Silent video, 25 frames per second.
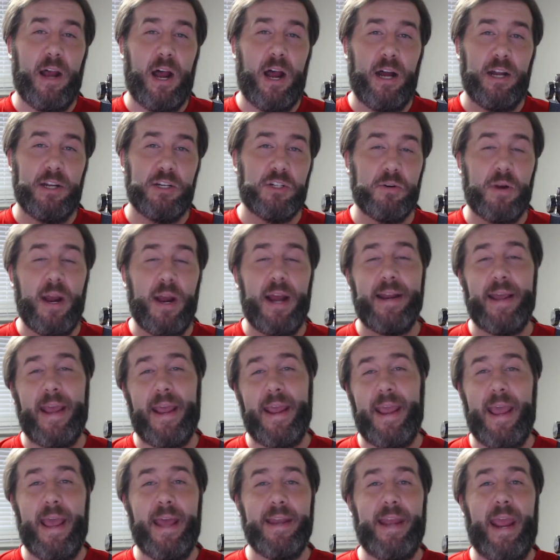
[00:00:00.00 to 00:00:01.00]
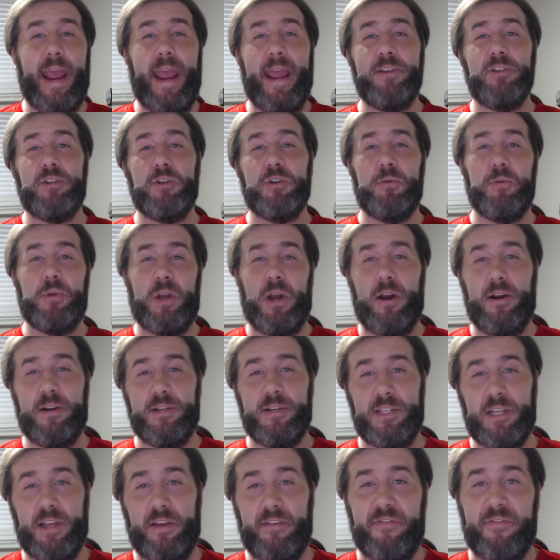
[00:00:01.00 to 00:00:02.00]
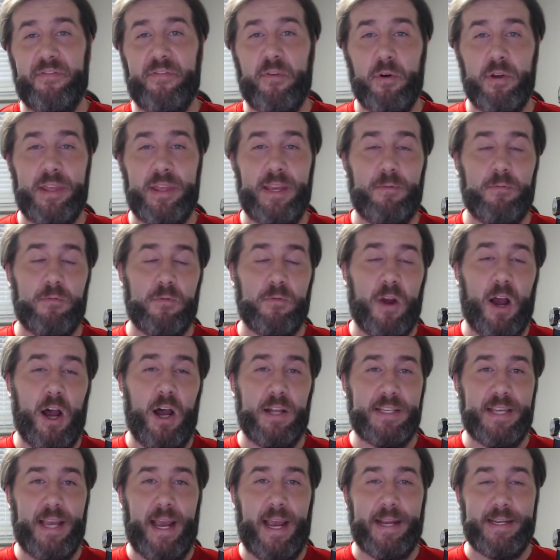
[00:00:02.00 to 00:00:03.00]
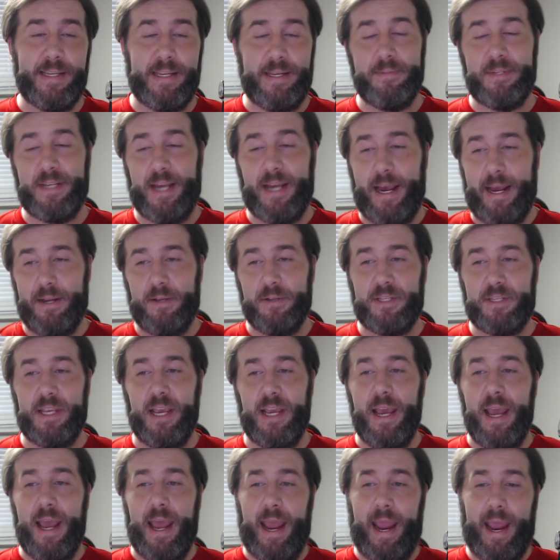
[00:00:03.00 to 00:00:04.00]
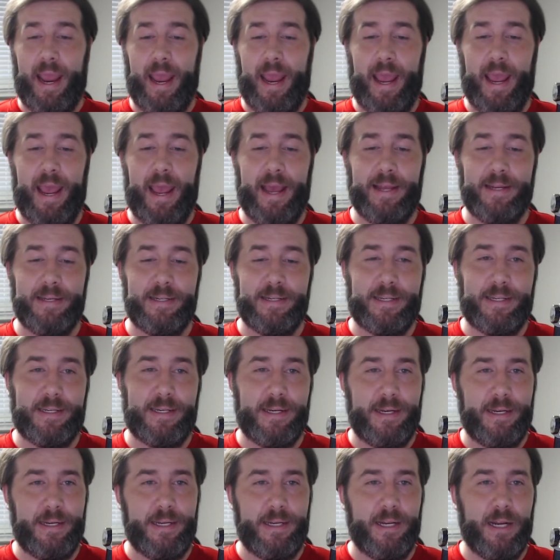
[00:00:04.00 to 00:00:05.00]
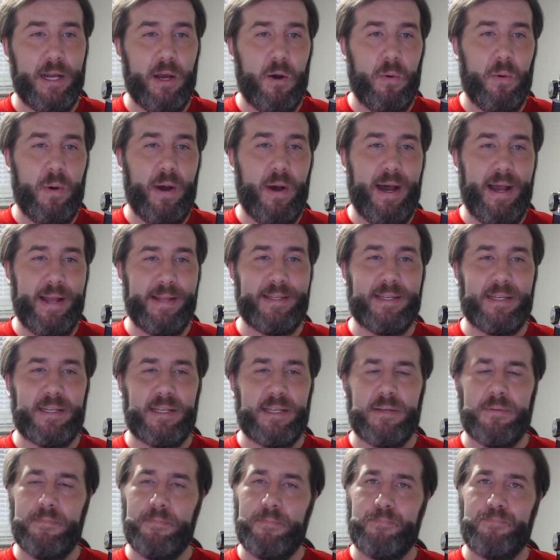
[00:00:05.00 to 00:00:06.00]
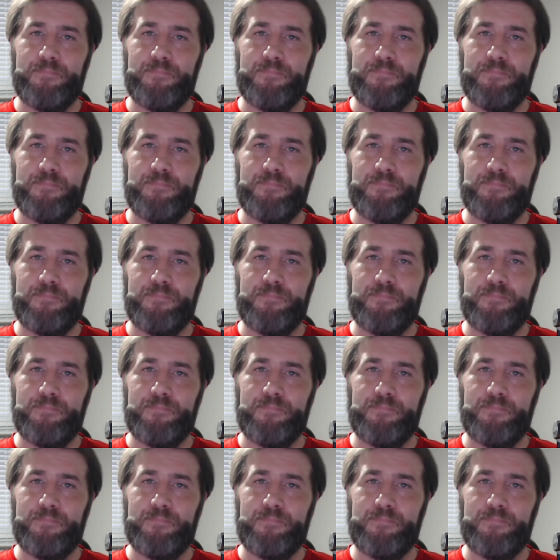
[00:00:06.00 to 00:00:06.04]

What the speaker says: Andrade and Angel Garza for the Raw Tag Team titles. And you know what?